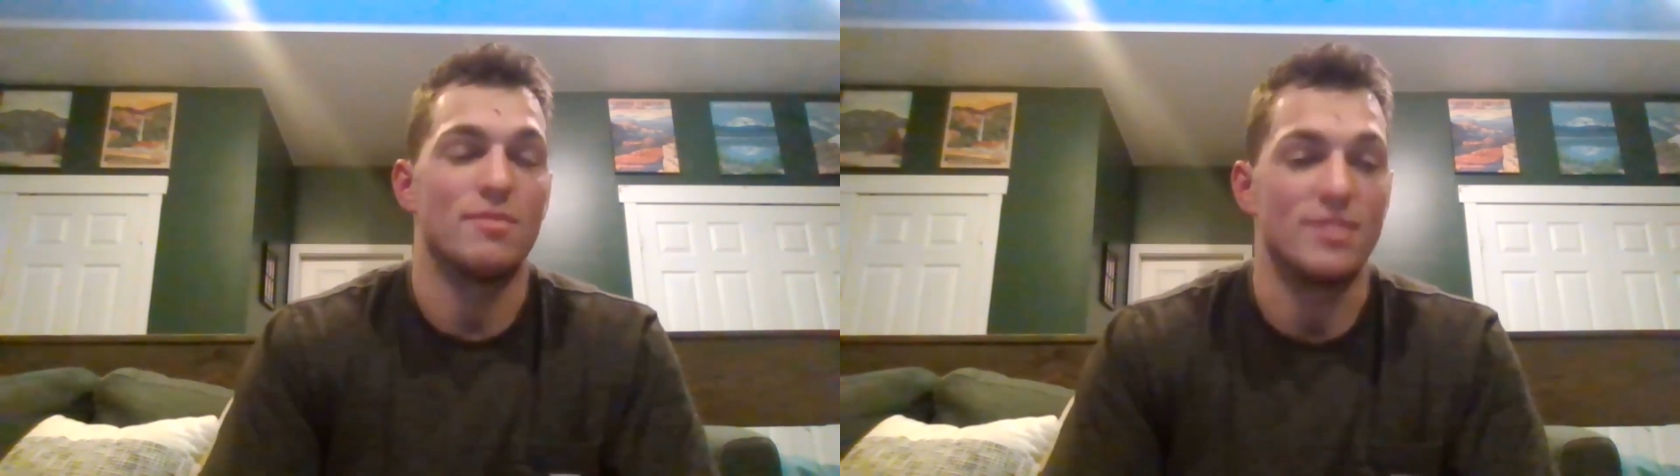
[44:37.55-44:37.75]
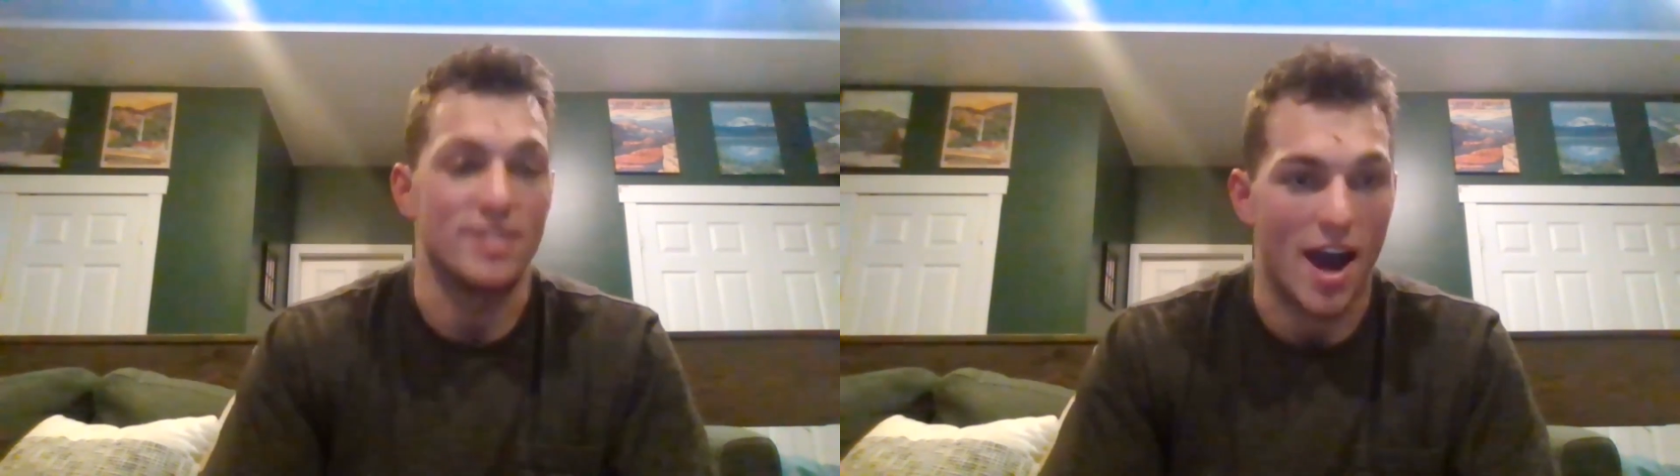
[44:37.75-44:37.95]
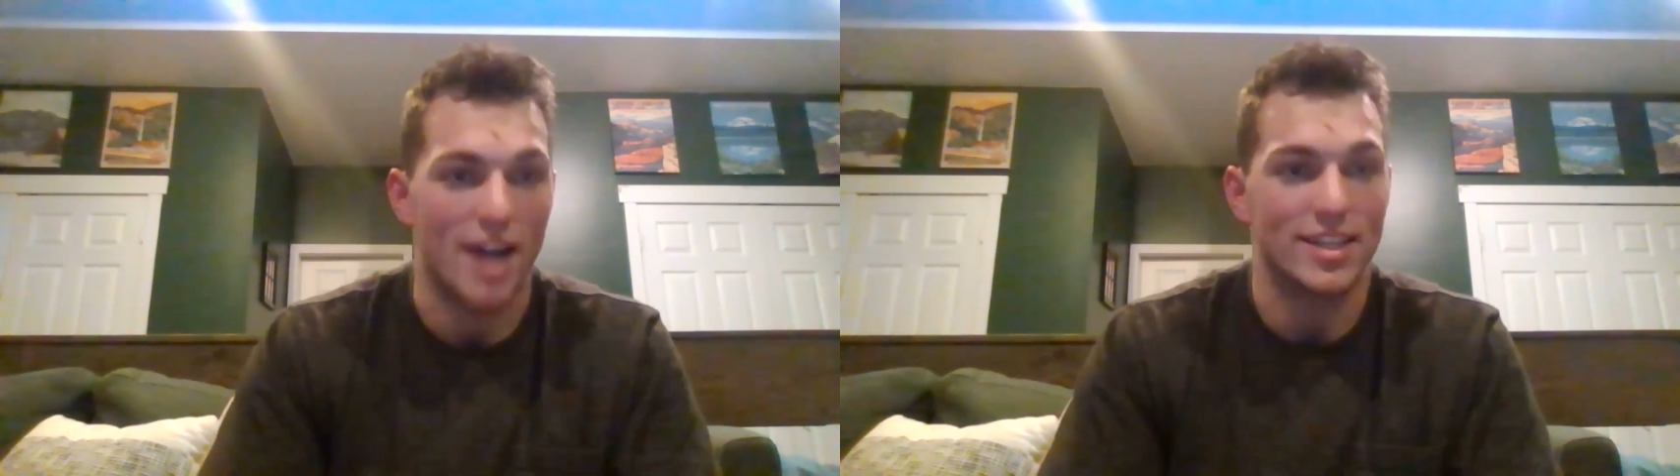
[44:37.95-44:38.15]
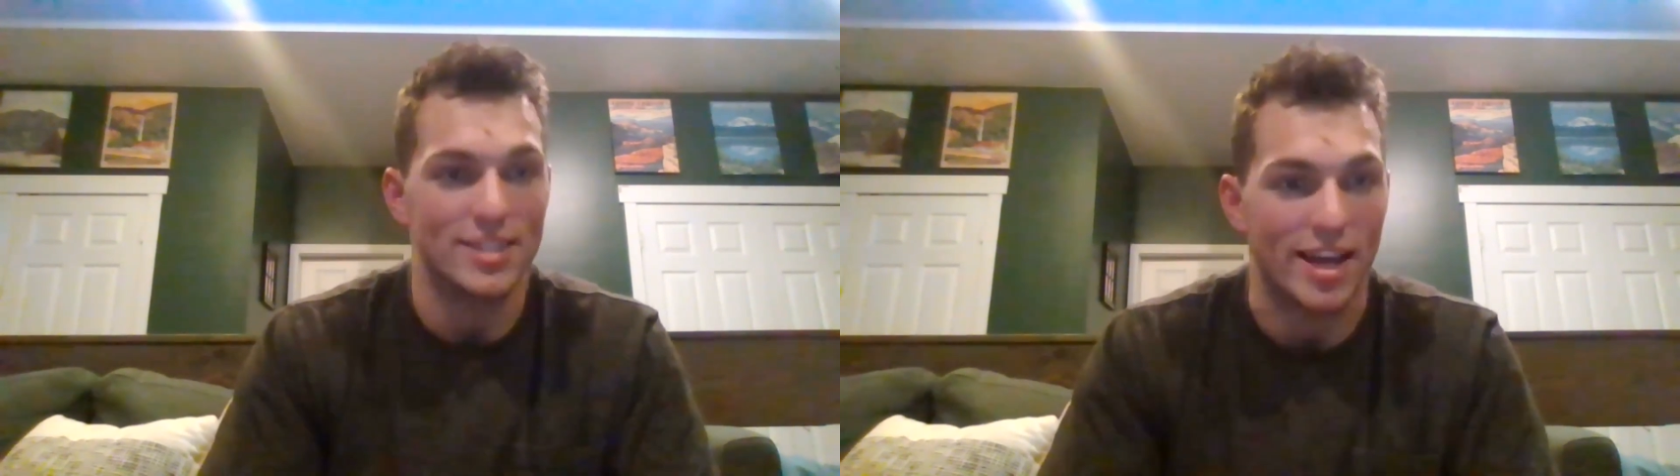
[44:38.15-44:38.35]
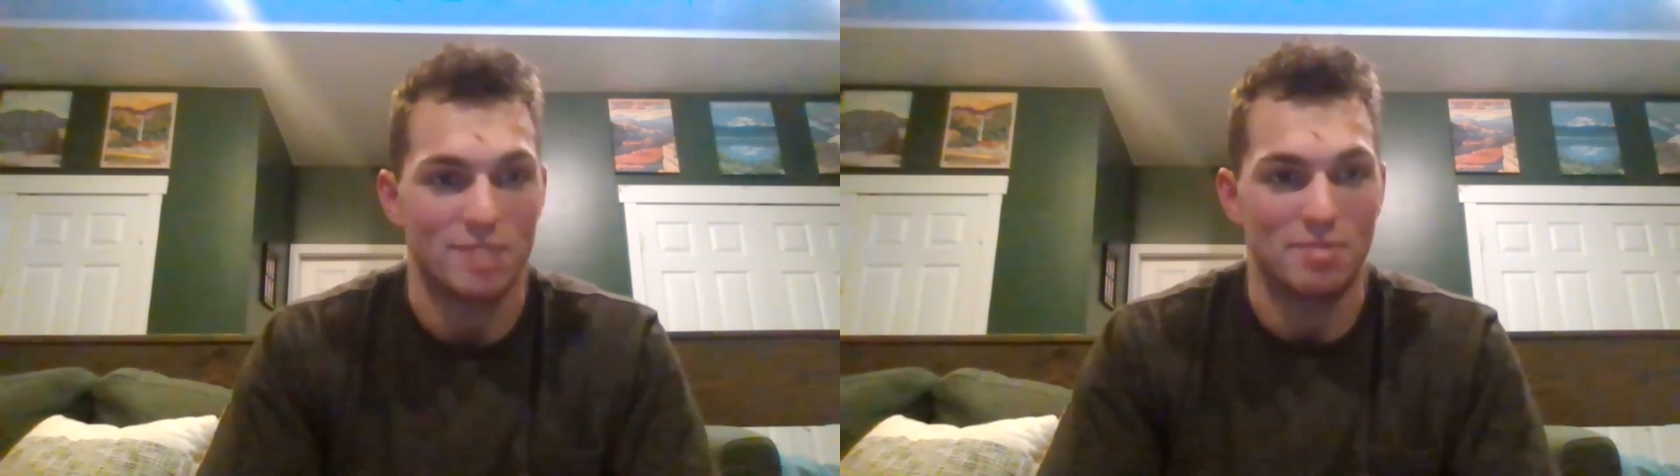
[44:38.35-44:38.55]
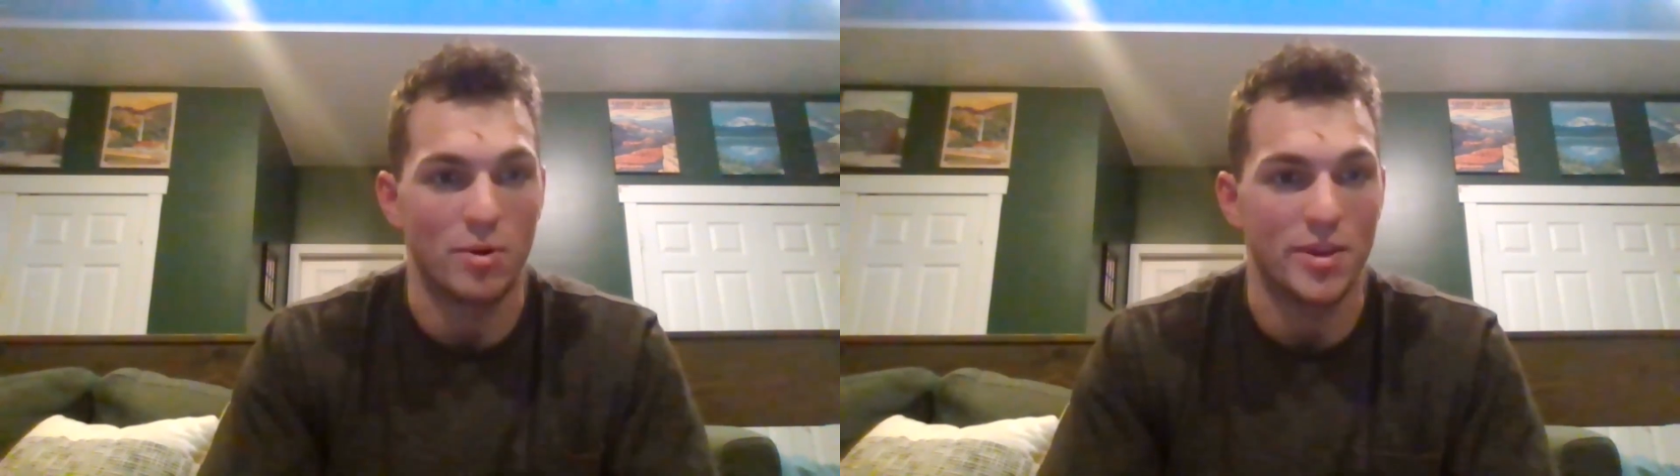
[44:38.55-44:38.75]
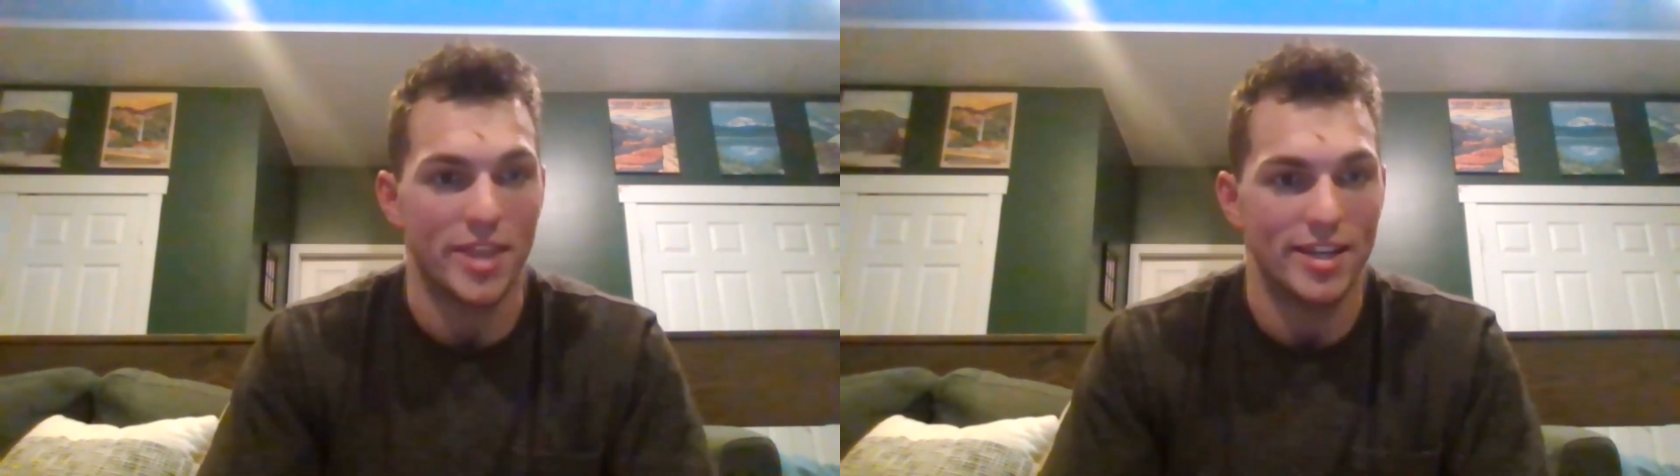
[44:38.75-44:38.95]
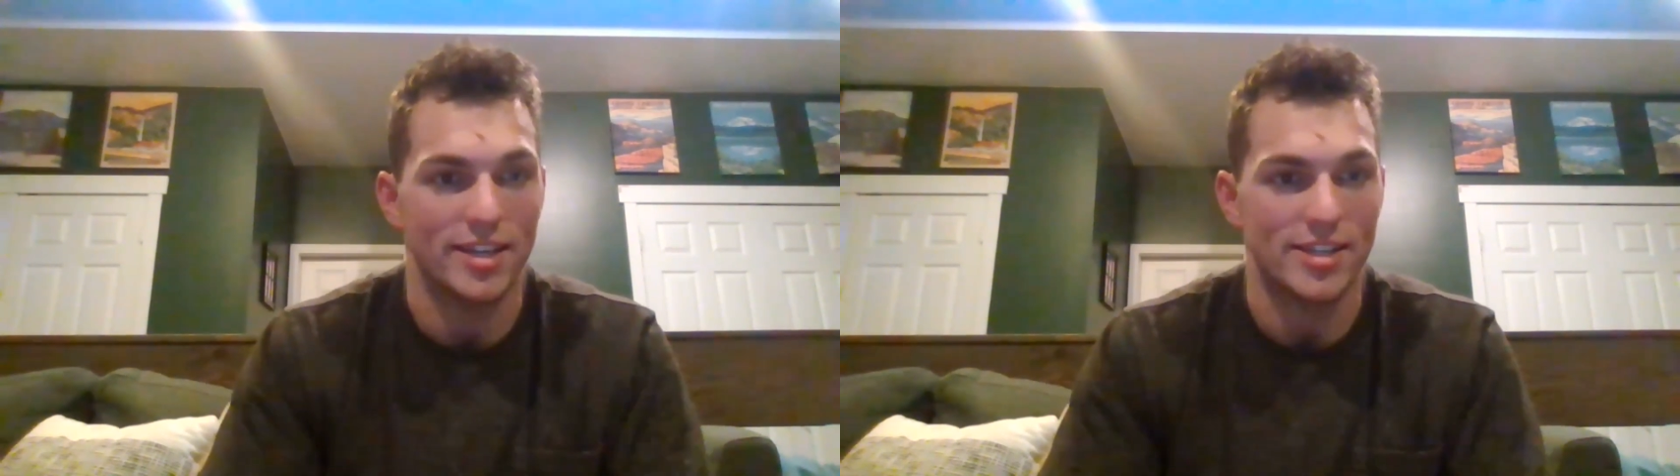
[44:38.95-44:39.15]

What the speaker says: Not excited about when that does